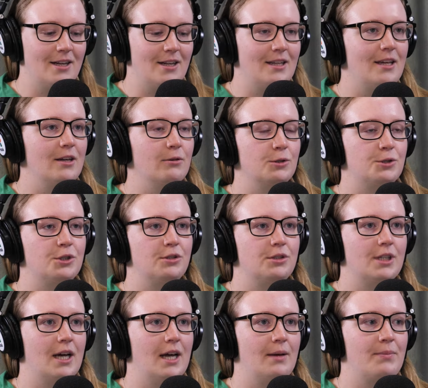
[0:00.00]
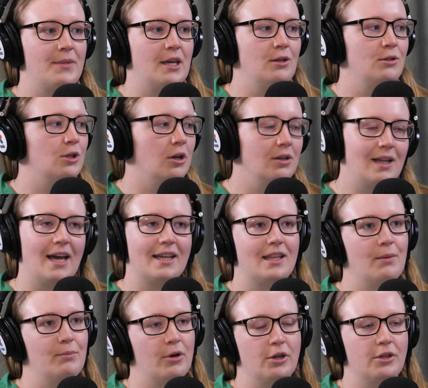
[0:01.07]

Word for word: in a year or two time that you don't like that